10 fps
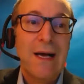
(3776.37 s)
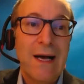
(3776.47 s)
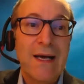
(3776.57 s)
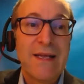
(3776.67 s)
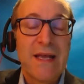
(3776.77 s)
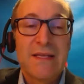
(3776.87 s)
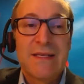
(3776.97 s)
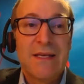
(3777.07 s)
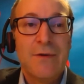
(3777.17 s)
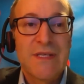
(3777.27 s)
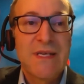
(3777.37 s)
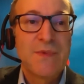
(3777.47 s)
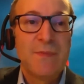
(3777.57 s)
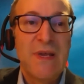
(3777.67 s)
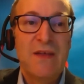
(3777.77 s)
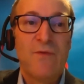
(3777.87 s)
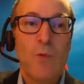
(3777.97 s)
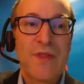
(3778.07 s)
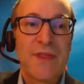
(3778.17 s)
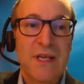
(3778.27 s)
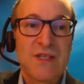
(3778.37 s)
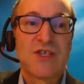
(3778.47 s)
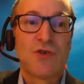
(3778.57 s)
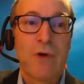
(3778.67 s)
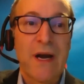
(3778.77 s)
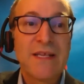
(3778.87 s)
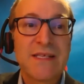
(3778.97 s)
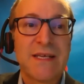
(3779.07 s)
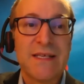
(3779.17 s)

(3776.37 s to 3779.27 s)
it seems to me, even with the constraints,